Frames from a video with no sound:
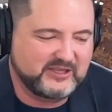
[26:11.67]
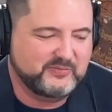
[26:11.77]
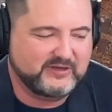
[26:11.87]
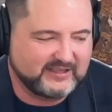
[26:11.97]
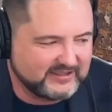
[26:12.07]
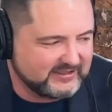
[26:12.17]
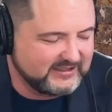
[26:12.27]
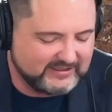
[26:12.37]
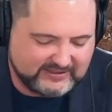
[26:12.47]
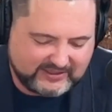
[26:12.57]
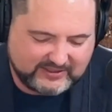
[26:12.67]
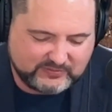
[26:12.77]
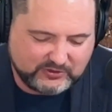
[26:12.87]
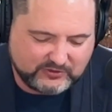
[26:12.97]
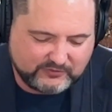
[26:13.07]
Keeping it clean
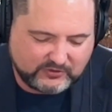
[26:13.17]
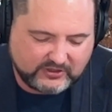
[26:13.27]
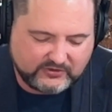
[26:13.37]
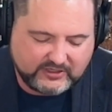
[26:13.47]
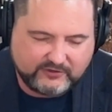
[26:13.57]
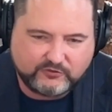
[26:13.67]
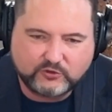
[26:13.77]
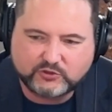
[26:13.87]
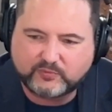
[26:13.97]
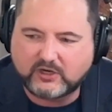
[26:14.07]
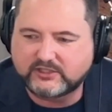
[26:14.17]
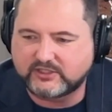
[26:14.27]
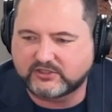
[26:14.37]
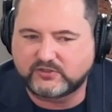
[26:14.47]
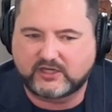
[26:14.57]
and beautiful. Are there any future
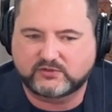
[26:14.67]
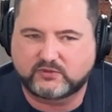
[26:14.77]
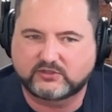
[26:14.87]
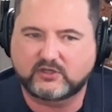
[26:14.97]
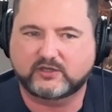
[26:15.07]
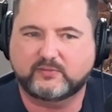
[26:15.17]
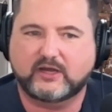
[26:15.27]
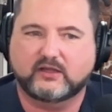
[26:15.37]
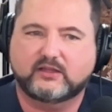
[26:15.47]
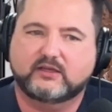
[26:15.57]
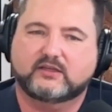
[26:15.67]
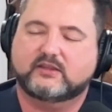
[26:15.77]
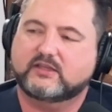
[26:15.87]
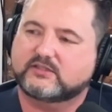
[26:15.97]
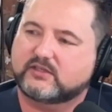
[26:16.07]
projects you guys want to talk about, like
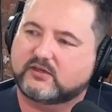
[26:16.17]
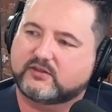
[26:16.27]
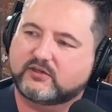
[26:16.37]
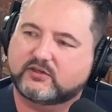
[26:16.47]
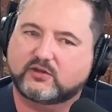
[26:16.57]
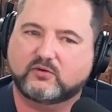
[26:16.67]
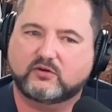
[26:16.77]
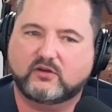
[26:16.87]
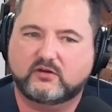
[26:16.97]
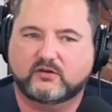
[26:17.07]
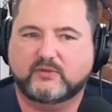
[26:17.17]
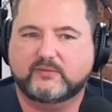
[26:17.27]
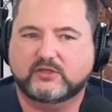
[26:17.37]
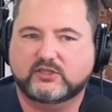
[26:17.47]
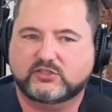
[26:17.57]
things that are going on, or
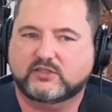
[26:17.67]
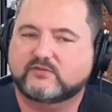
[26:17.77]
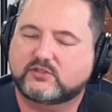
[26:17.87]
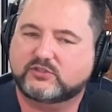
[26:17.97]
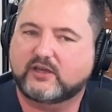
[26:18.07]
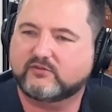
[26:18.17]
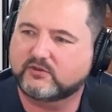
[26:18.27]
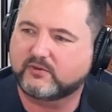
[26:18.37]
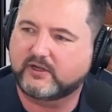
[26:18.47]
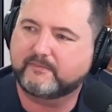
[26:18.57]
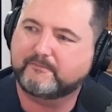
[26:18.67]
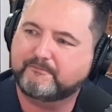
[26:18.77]
maybe initiatives that you have underway?